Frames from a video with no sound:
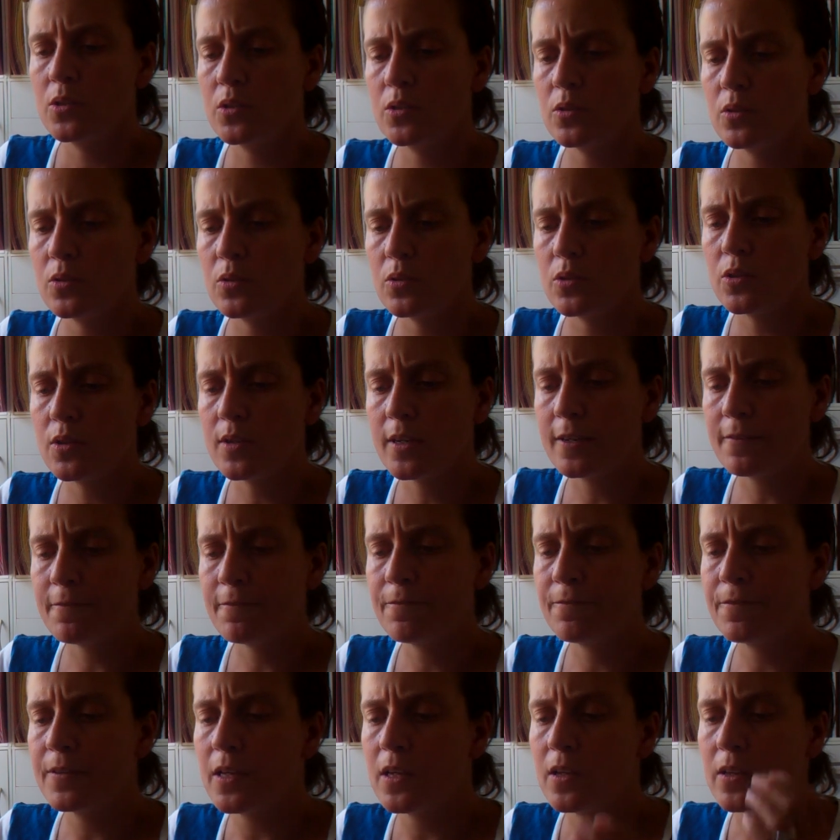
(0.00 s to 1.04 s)
you could
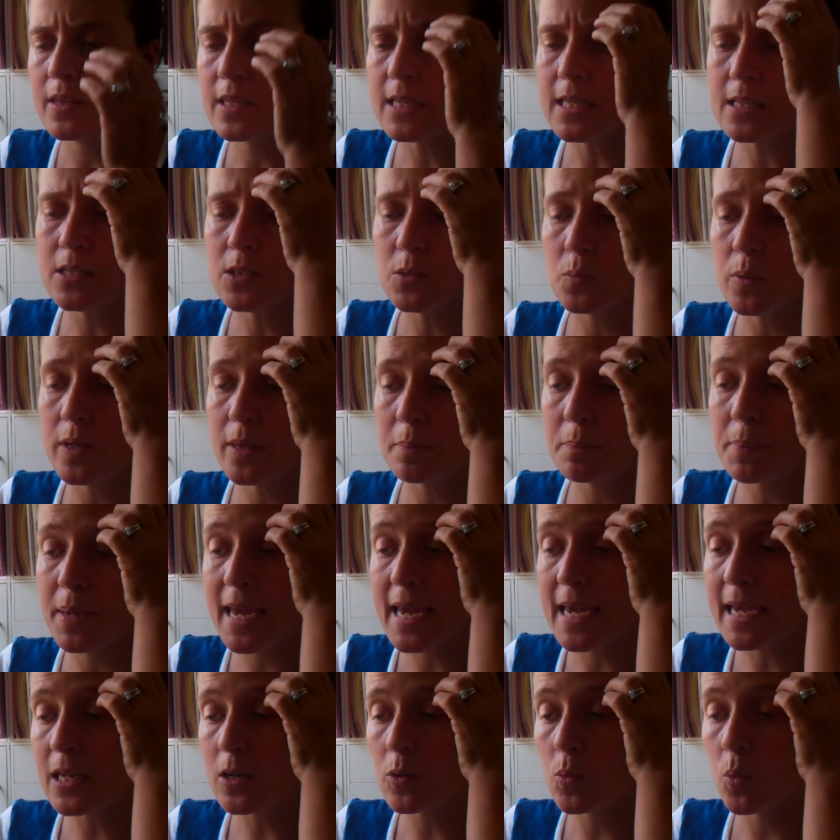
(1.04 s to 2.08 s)
fill these with
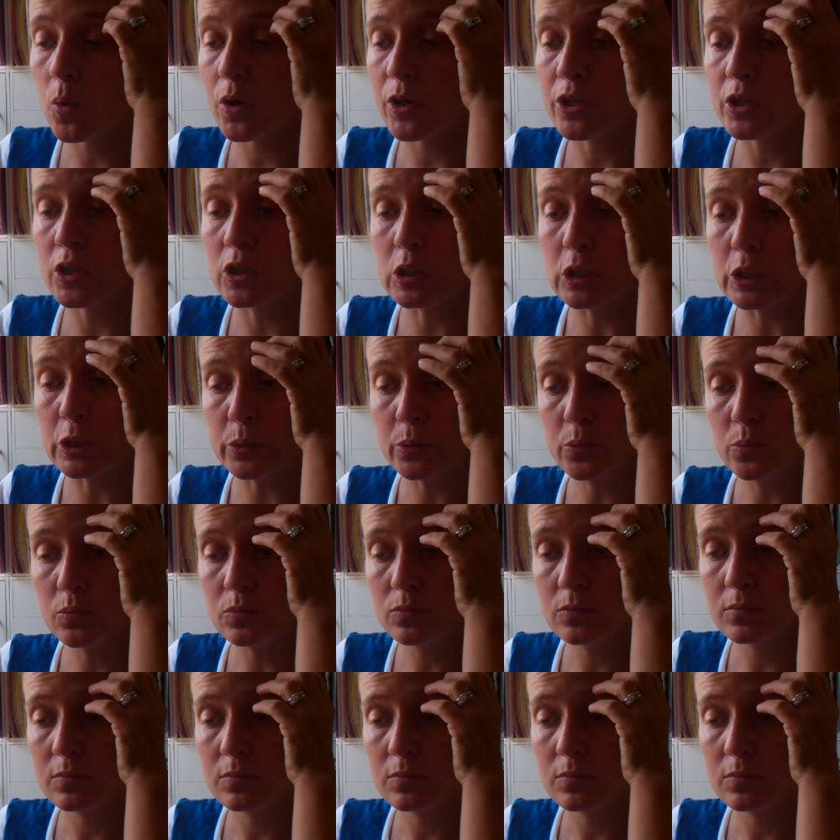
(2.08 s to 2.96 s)
paint or glue.